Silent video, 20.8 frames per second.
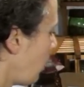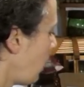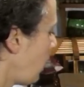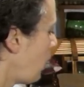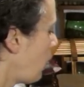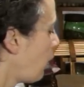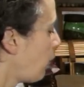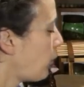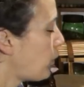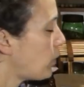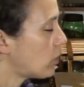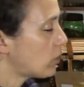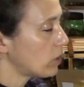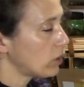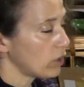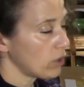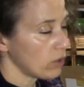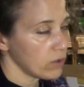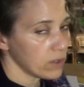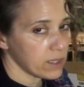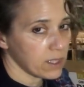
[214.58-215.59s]
If you're
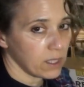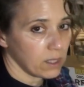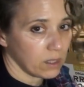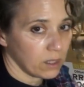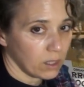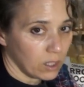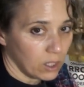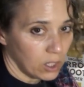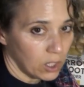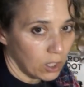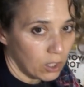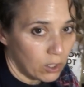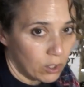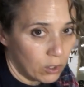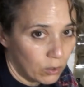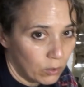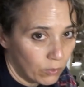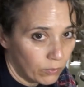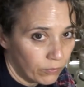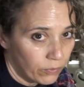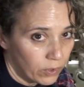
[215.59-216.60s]
using the
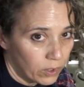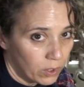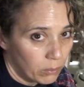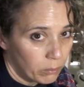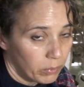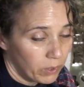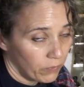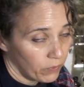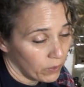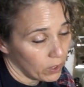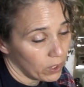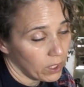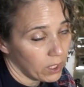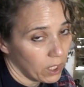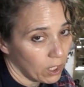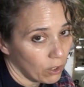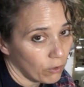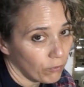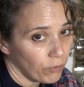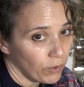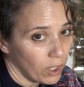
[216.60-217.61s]
clove, be very
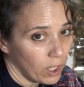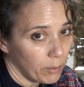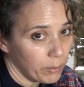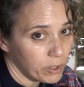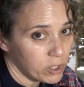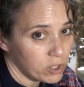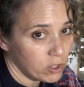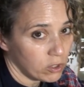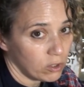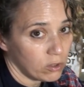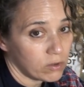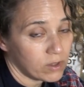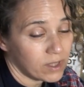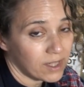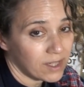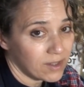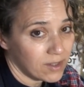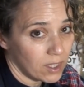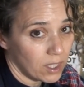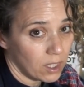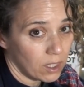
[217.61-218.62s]
careful how much you use,
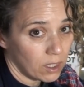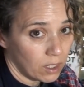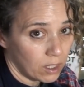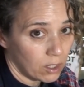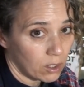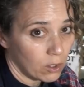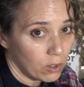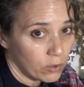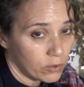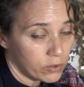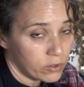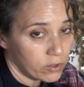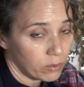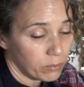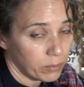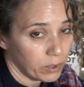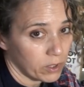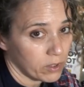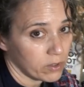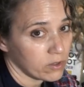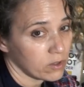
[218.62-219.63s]
because it can also
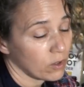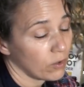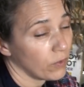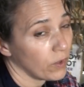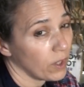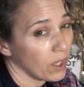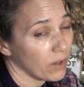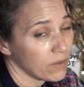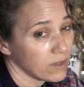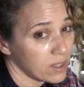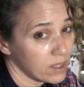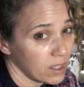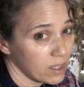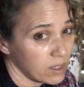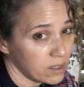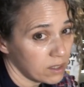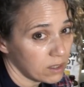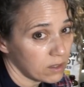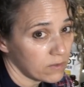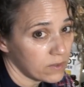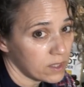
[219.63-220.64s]
burn. So if you have
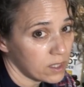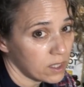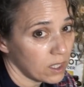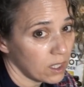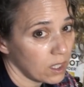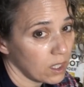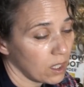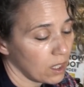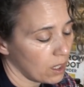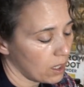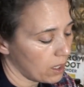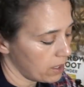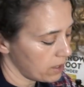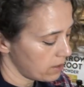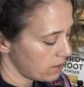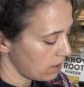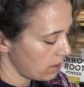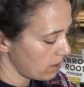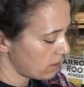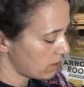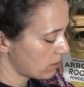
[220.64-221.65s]
sensitive skin, I
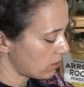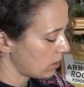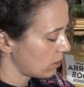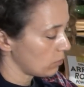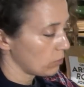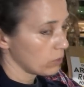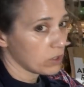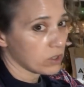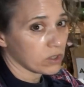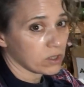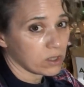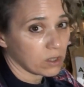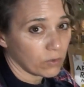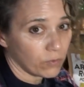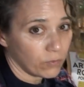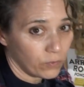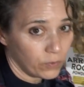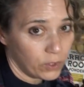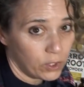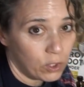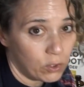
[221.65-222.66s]
say start with just a
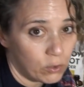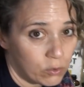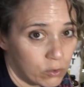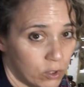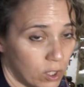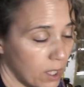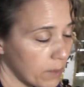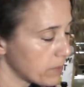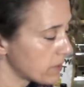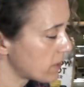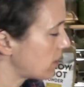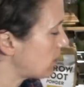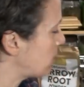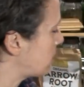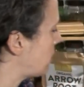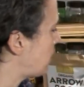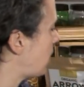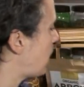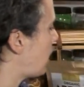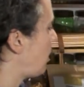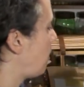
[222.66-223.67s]
few drops at a
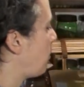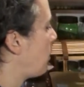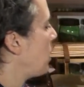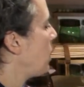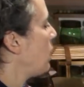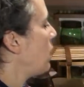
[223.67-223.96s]
time,